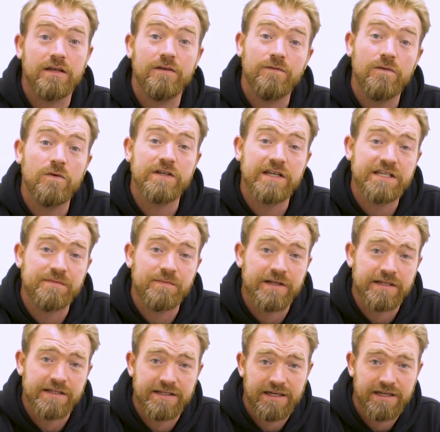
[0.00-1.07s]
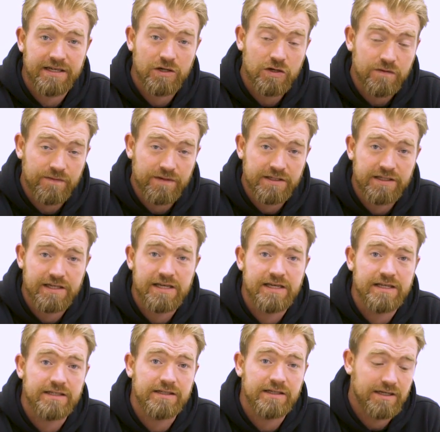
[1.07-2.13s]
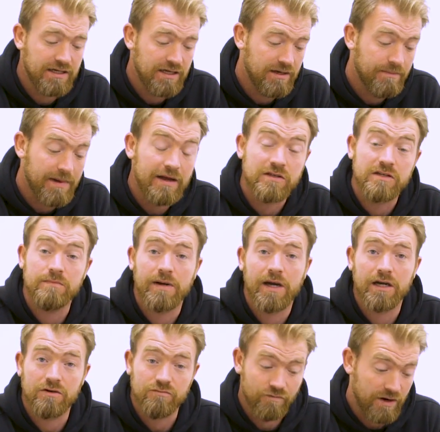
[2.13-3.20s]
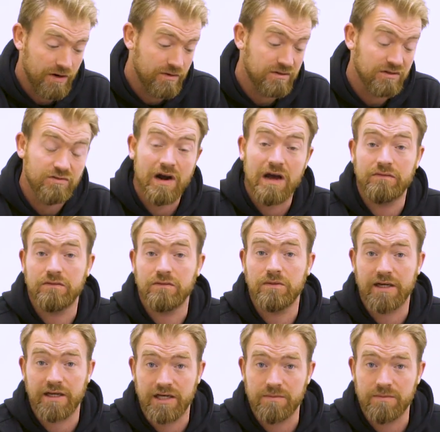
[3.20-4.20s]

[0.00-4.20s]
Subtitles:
the 4 disciplines that it covers is mountain bike, road, gravel and